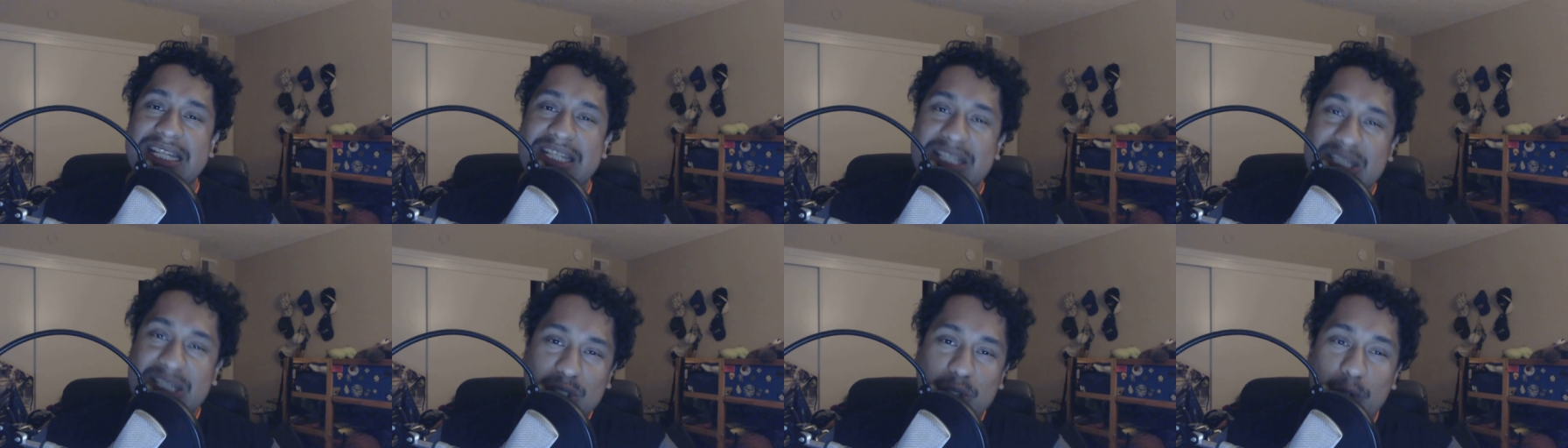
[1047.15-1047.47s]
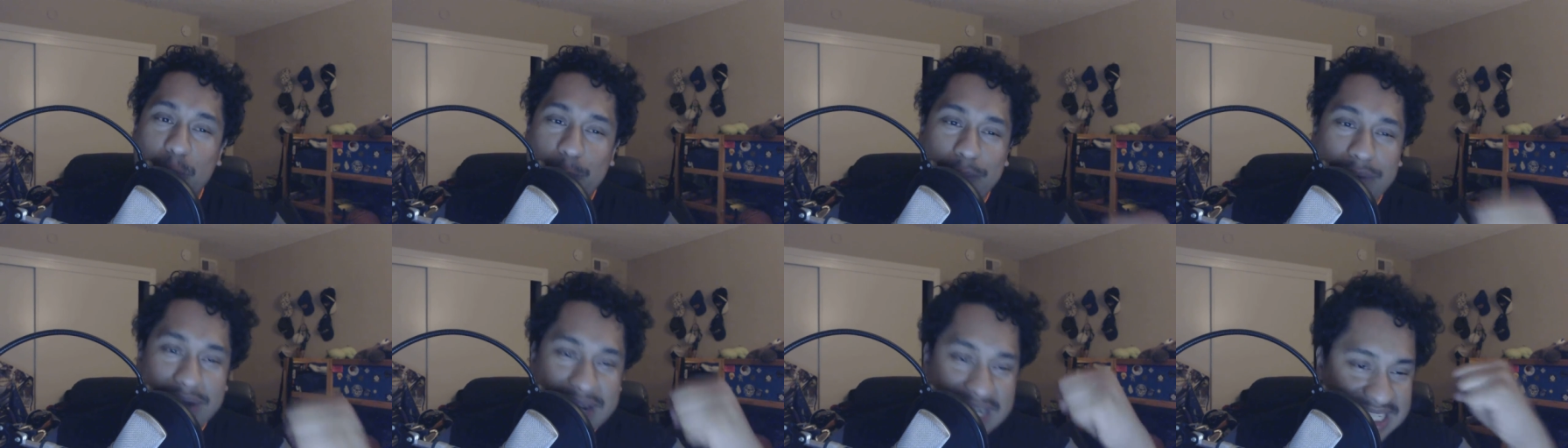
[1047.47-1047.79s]
it, it's
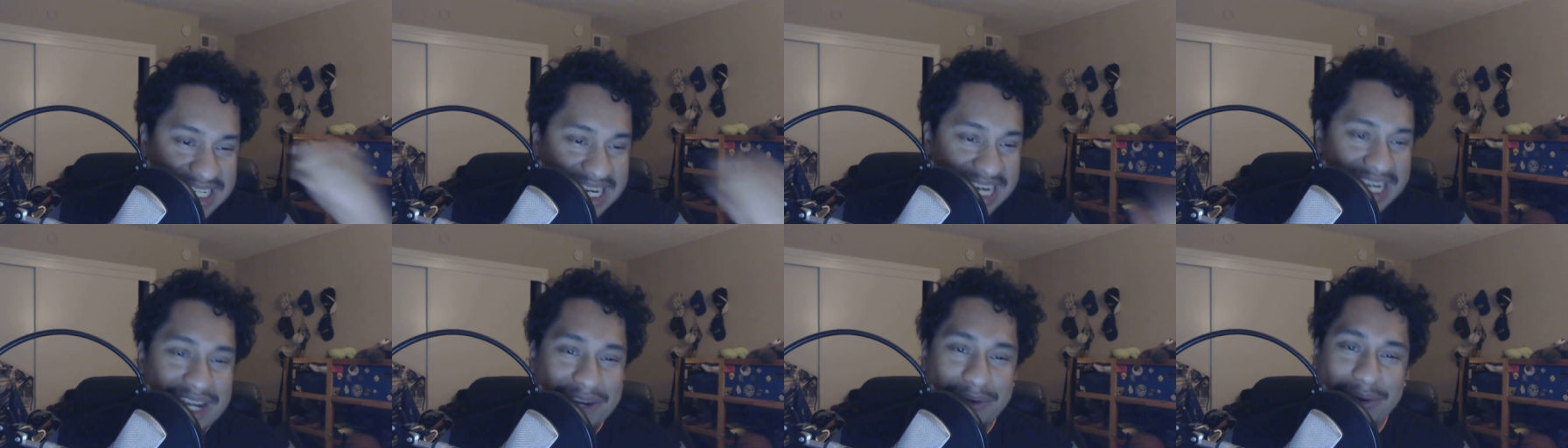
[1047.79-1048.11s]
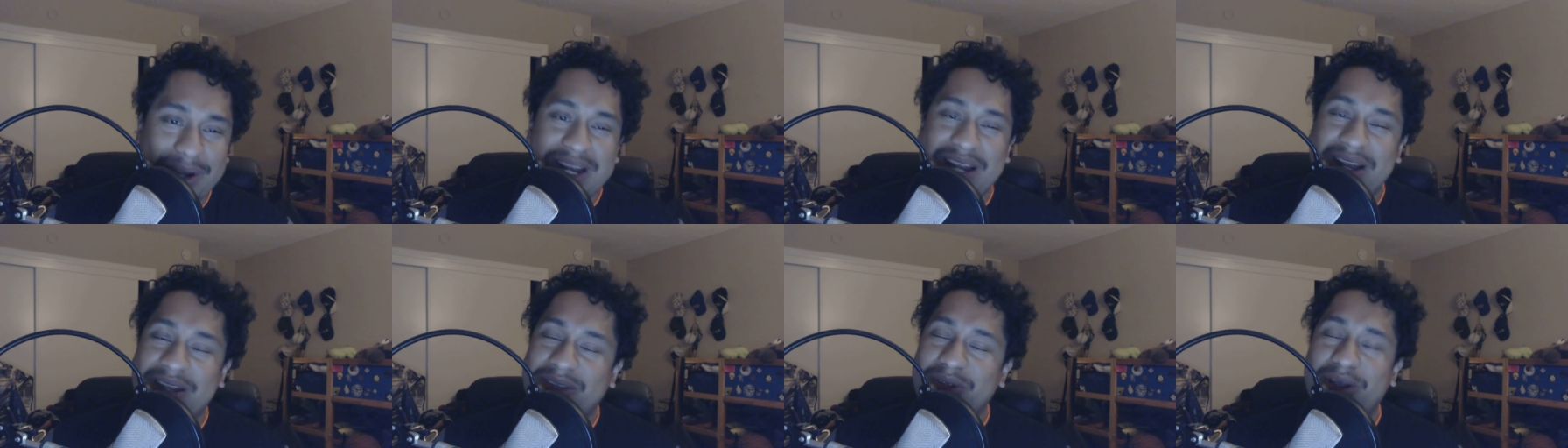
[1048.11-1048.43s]
super
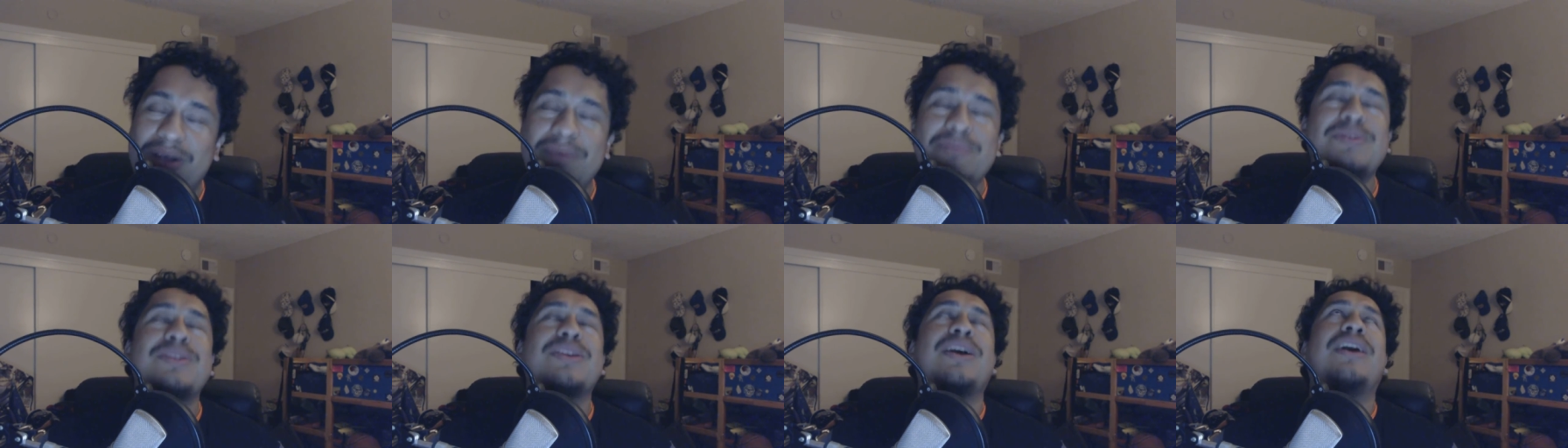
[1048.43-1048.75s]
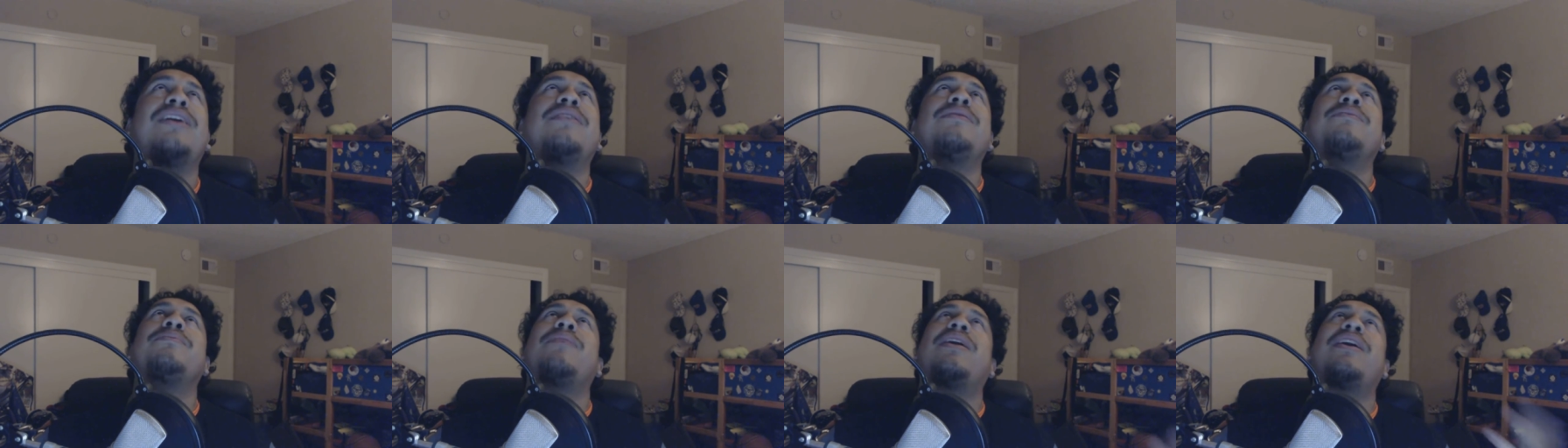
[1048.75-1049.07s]
exciting right now, dude. I'm,
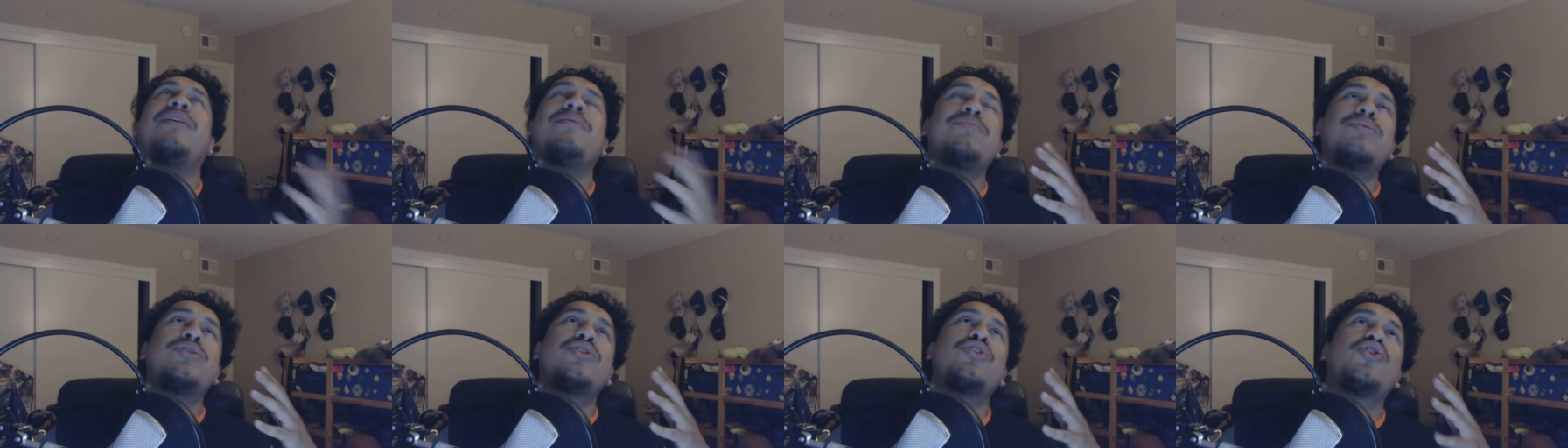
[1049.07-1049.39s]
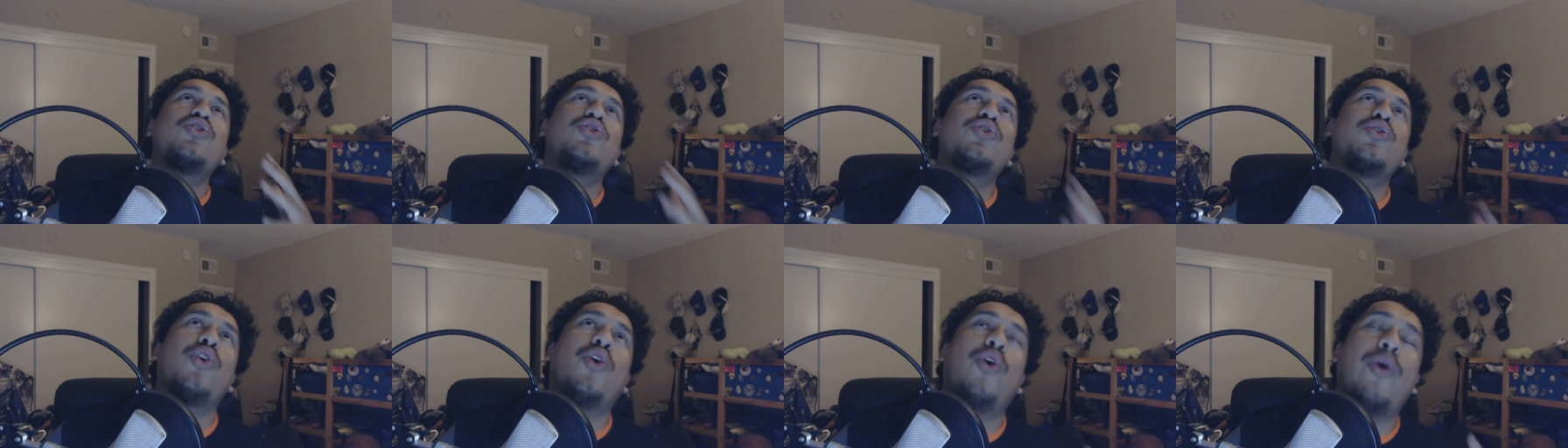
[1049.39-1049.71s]
I'm, I'm
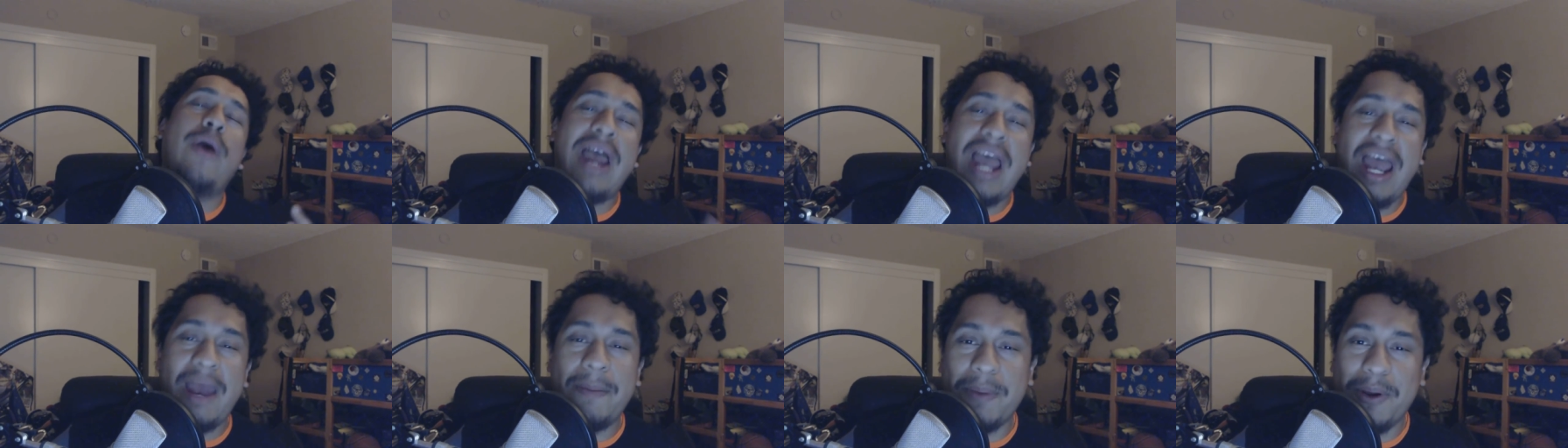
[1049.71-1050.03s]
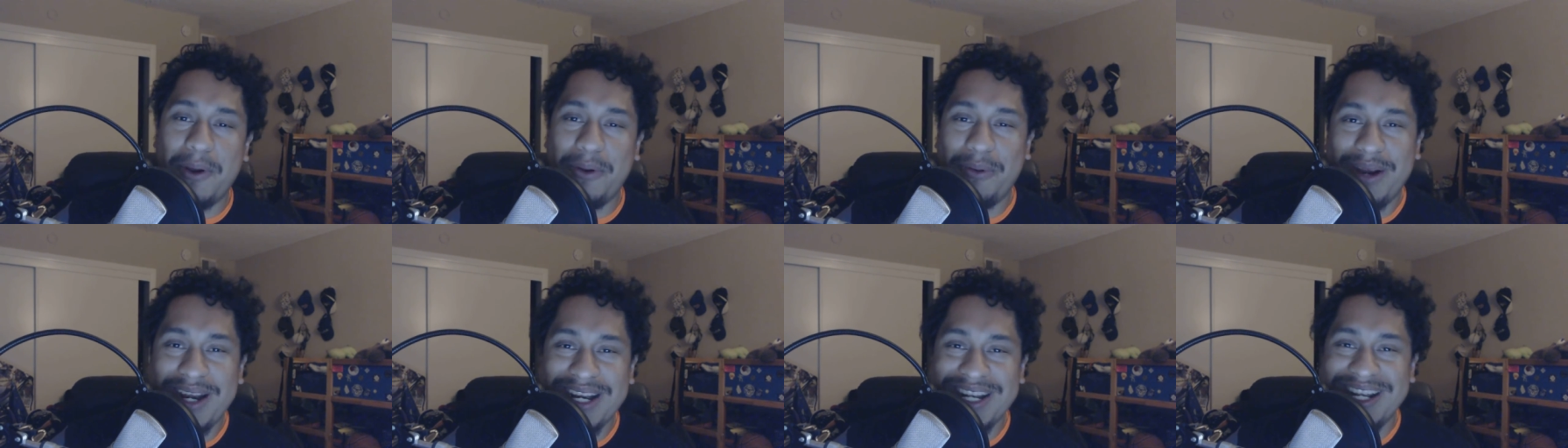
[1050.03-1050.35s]
so
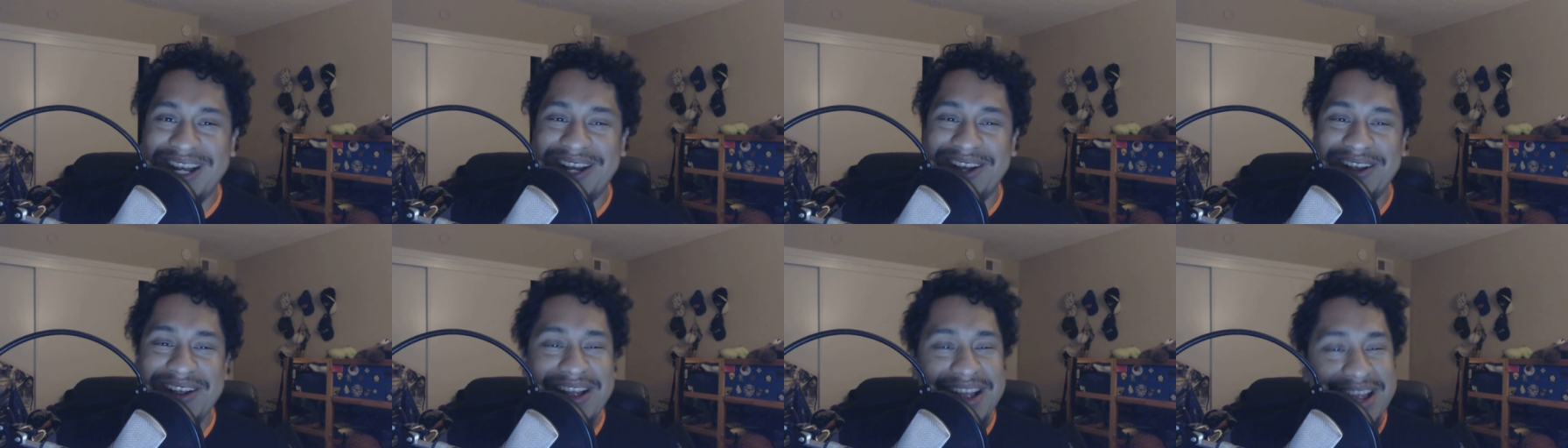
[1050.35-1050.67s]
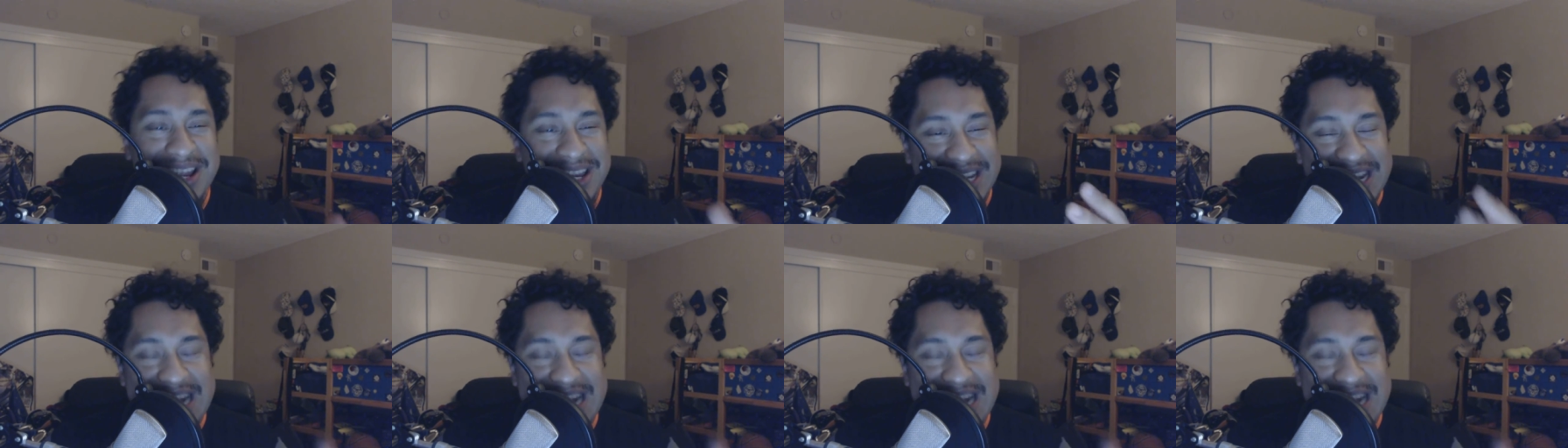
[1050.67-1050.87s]
happy right now.